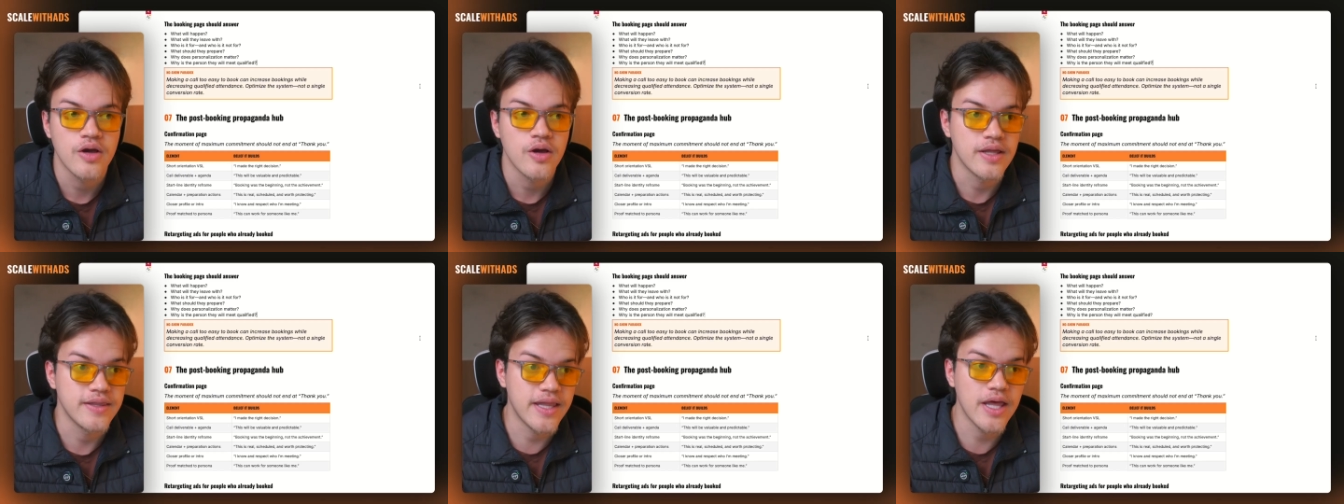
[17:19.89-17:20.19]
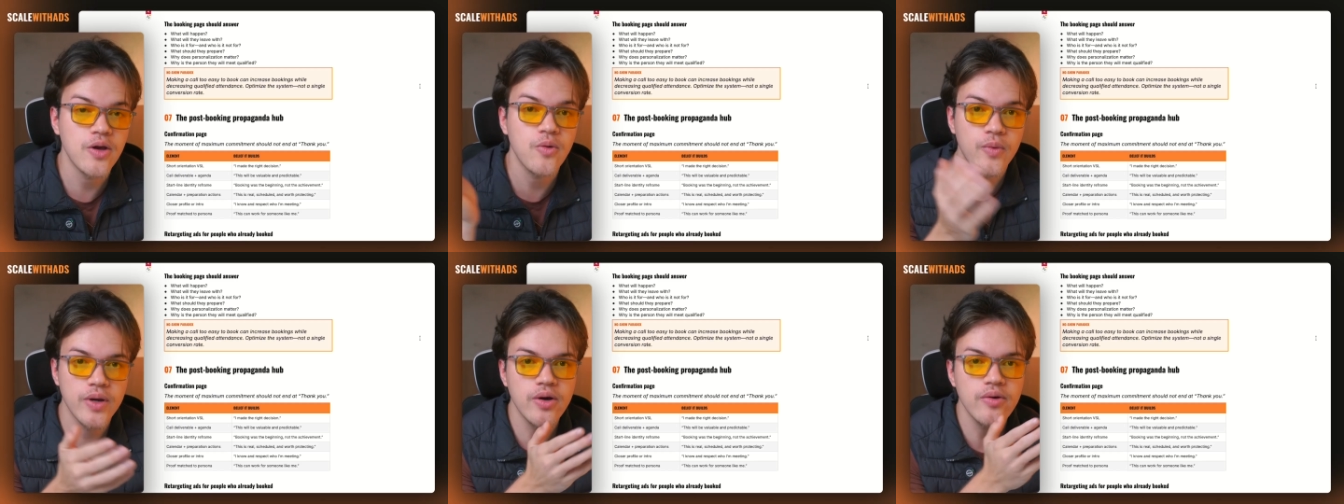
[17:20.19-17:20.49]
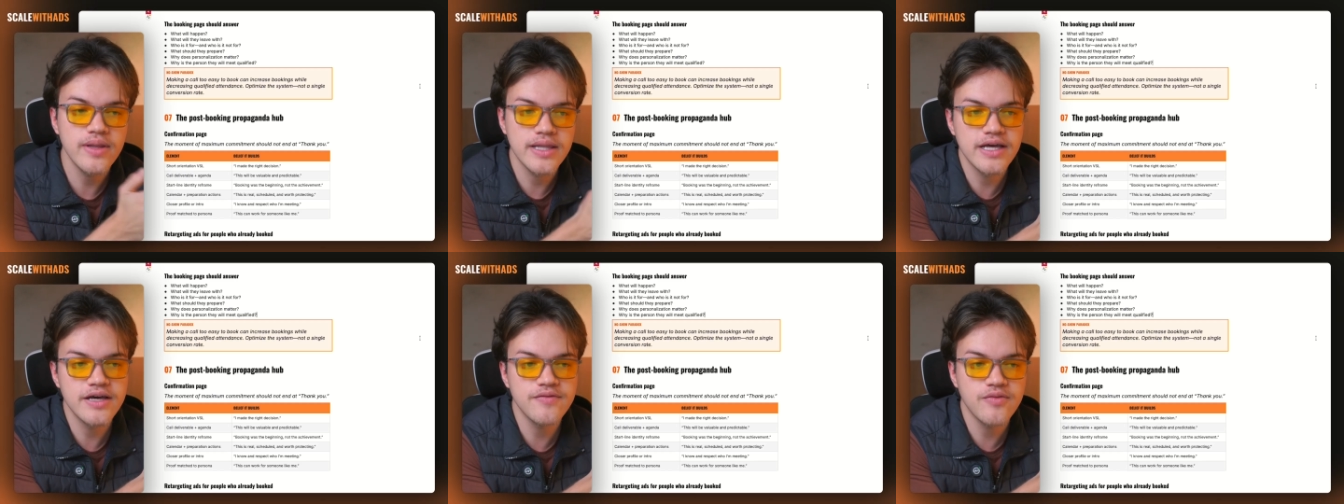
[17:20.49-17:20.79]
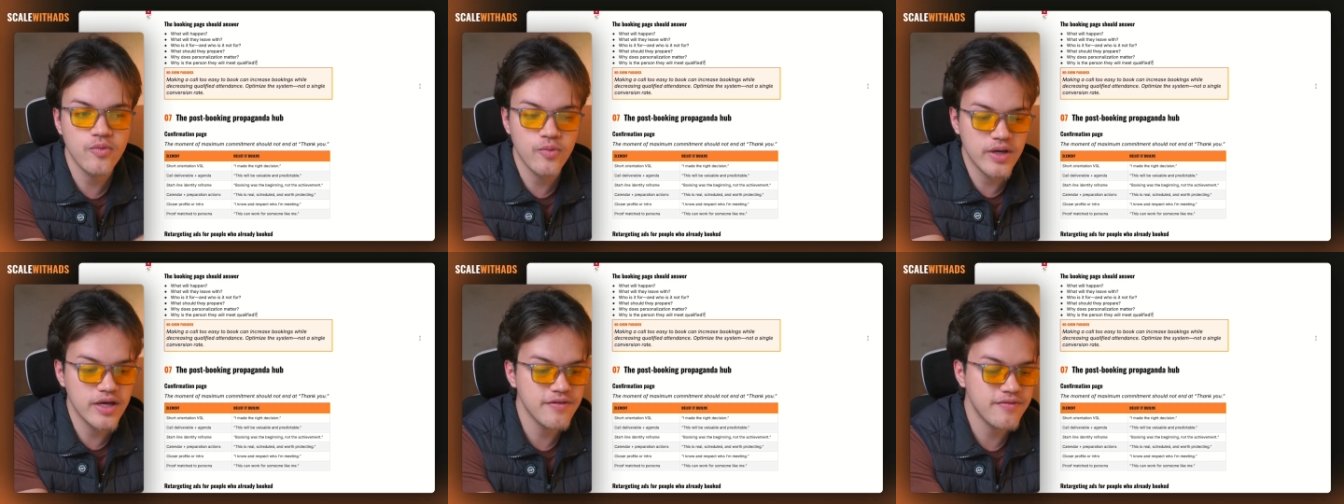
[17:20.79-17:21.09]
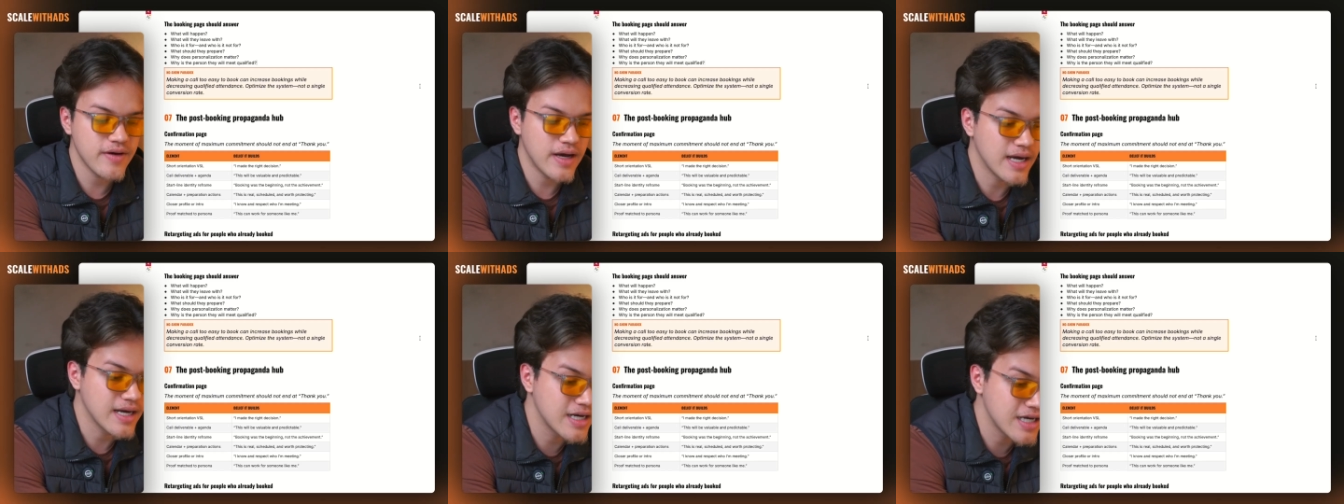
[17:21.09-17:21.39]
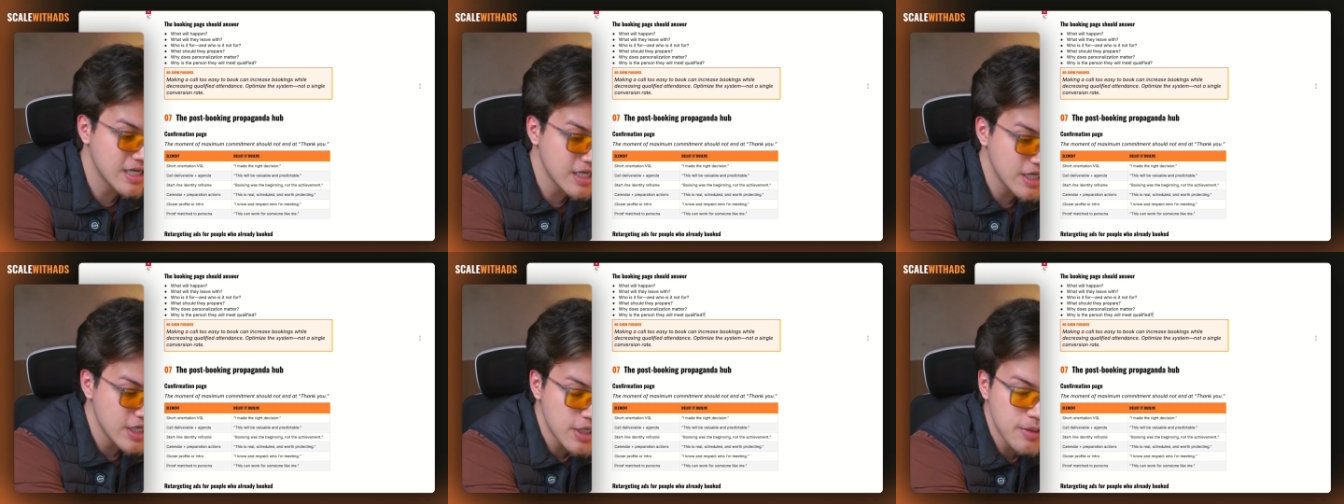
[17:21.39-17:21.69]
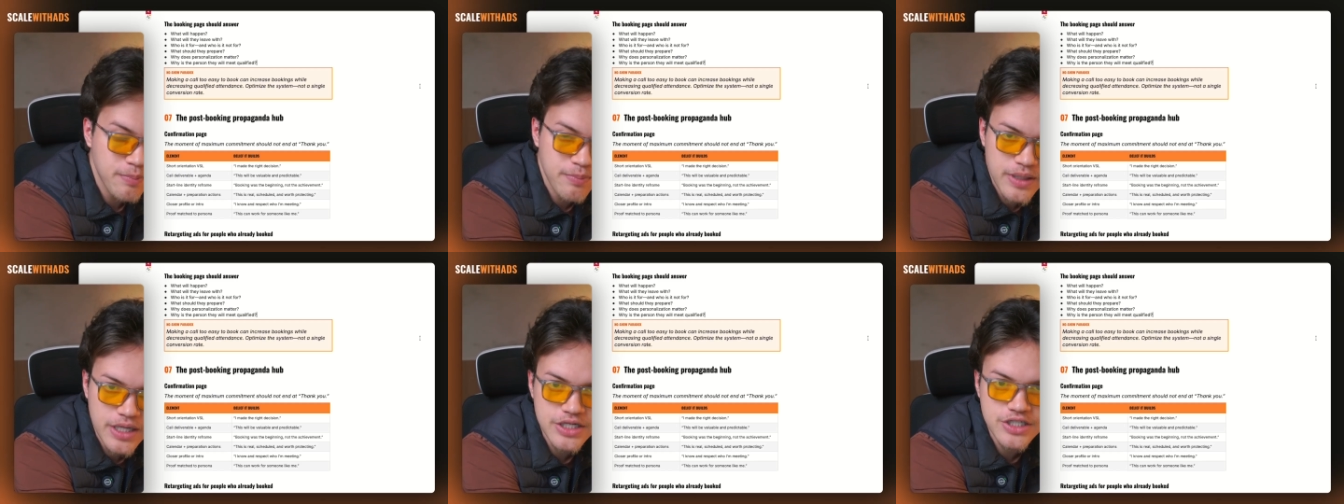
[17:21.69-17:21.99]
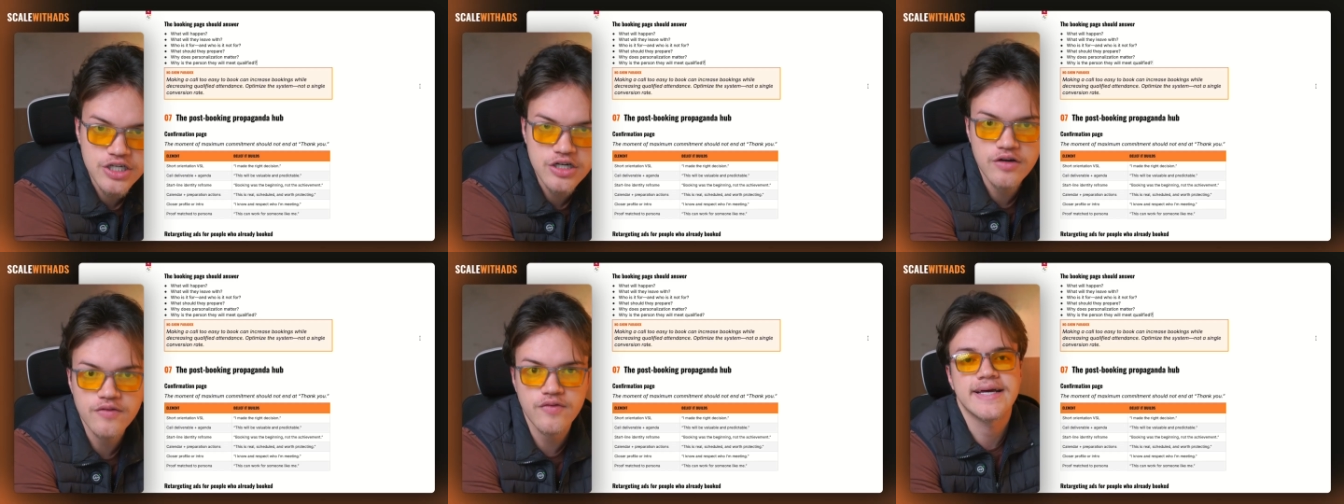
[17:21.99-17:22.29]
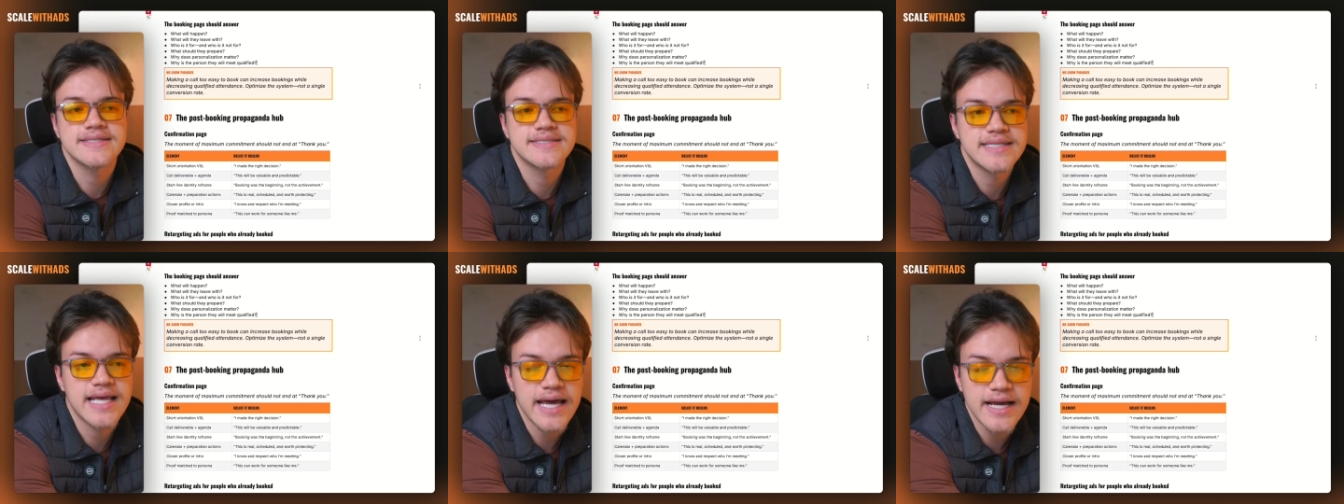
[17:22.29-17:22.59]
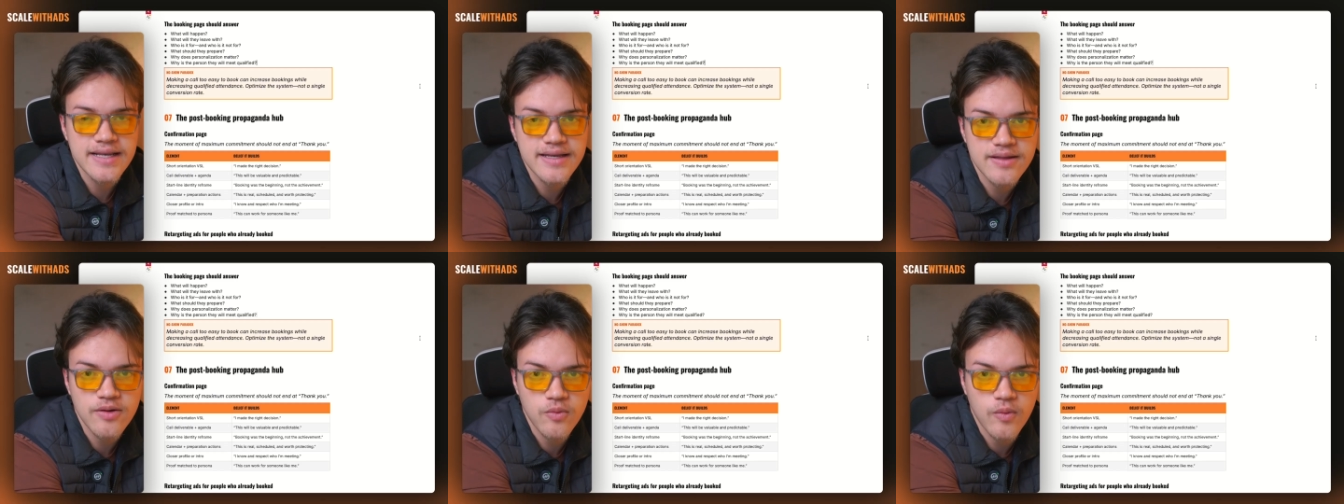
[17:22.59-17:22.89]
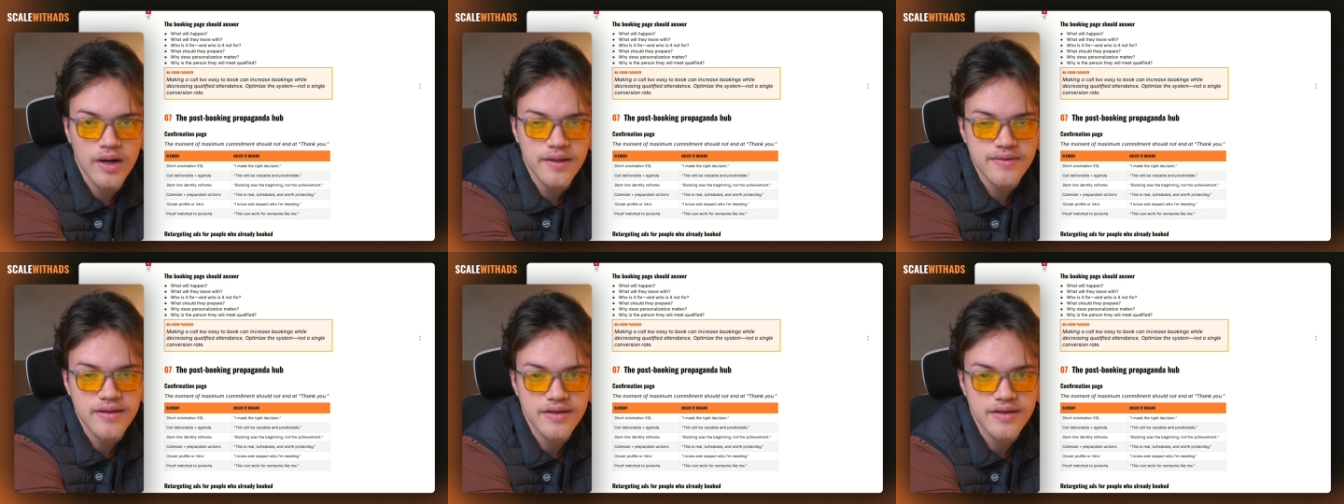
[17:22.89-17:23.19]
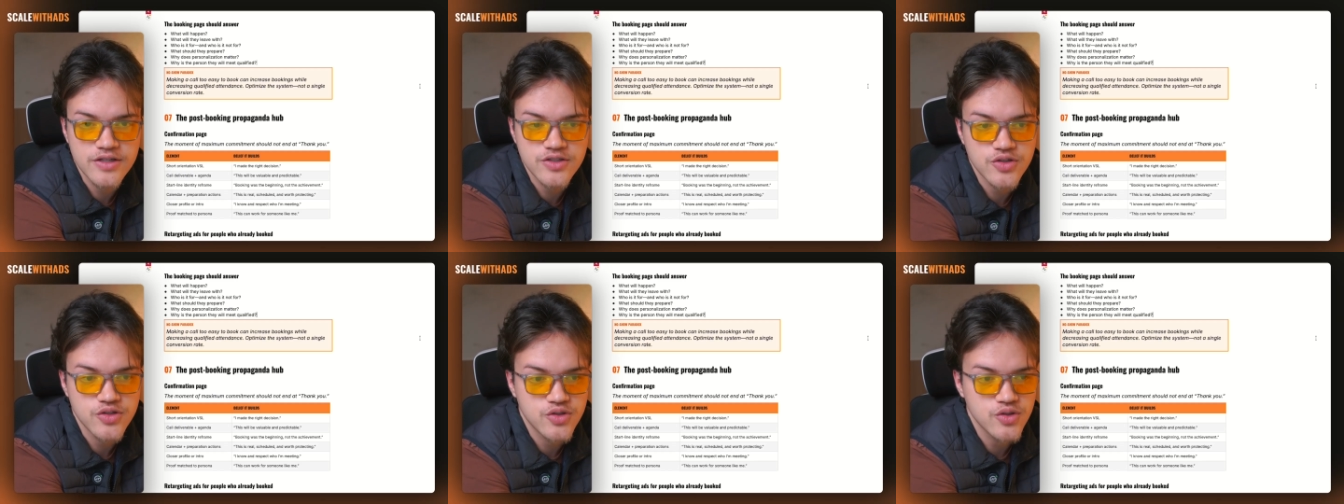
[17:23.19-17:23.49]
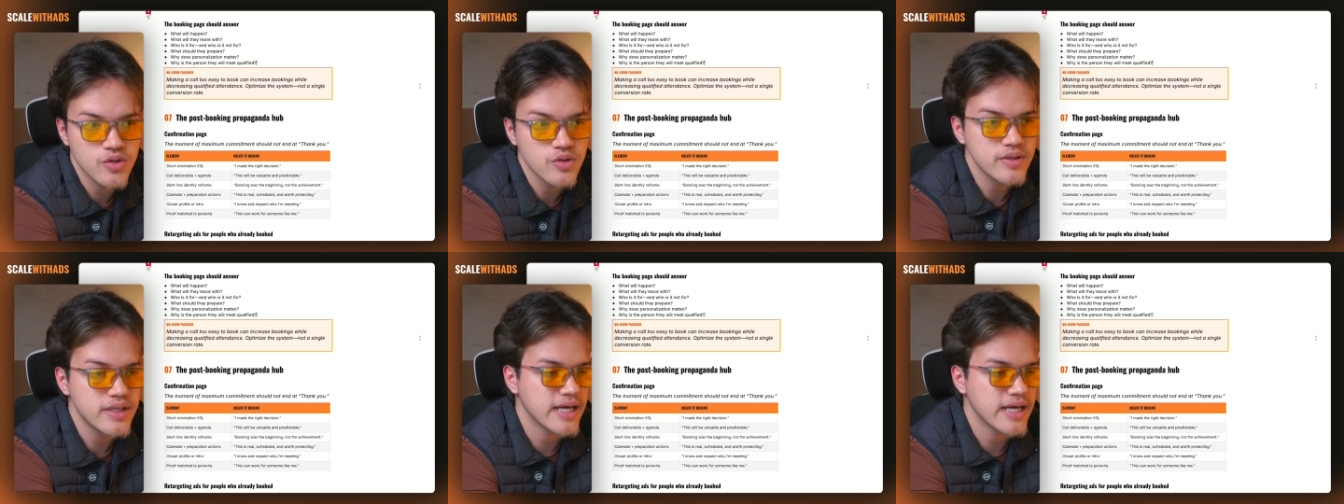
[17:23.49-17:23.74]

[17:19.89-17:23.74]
They will live with a clear picture of exactly what they need to do,